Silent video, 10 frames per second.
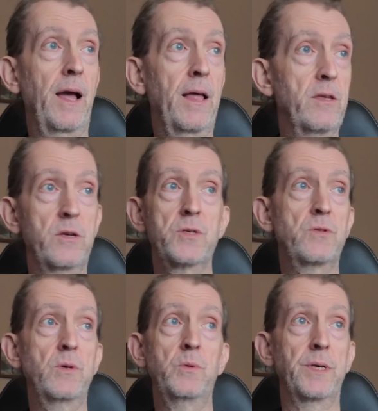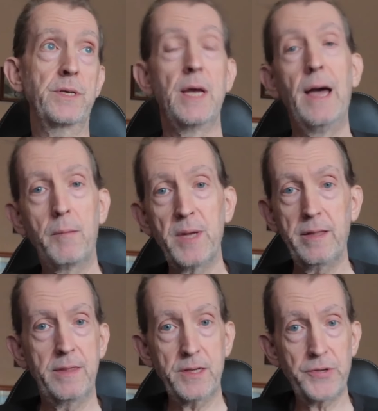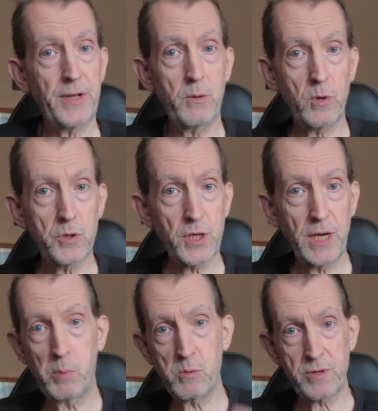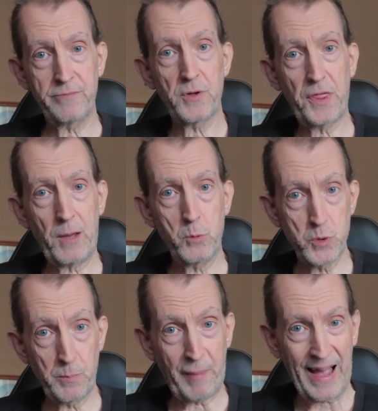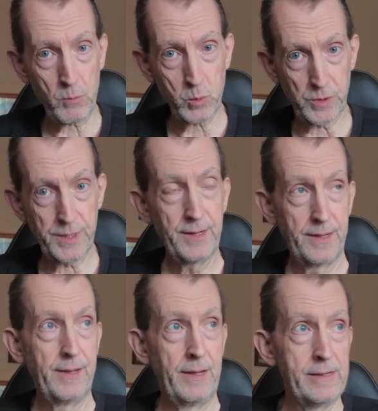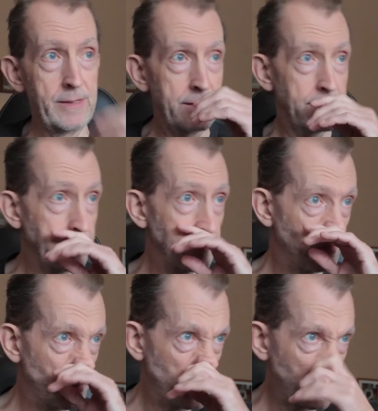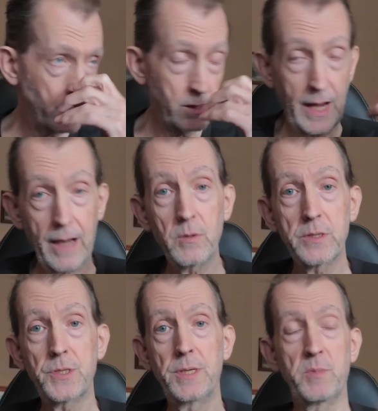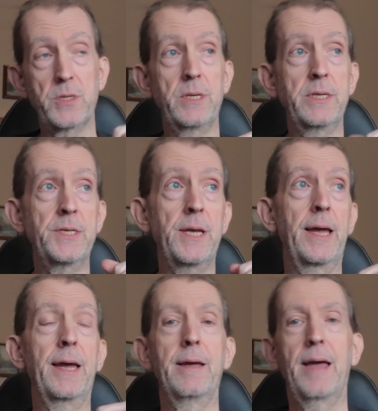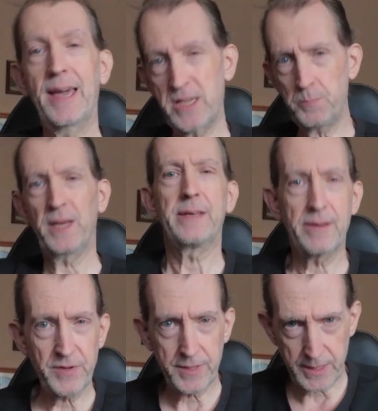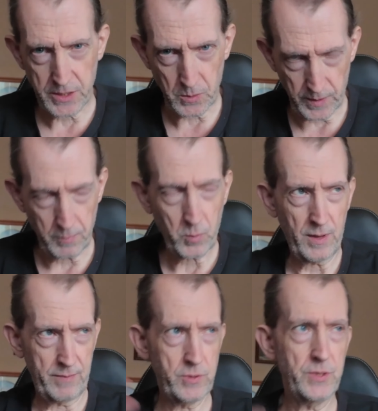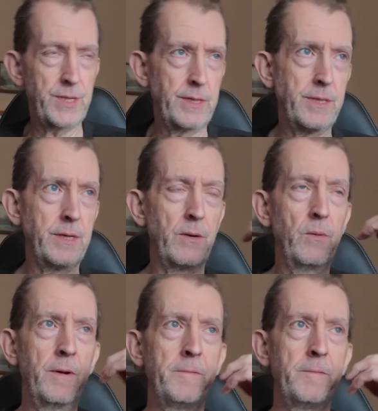I thought, screw this. I mean, this thing wasn't cheap. It was over £1,000. Right? So I went to see my solicitor, explained everything to him, what I've just said to you.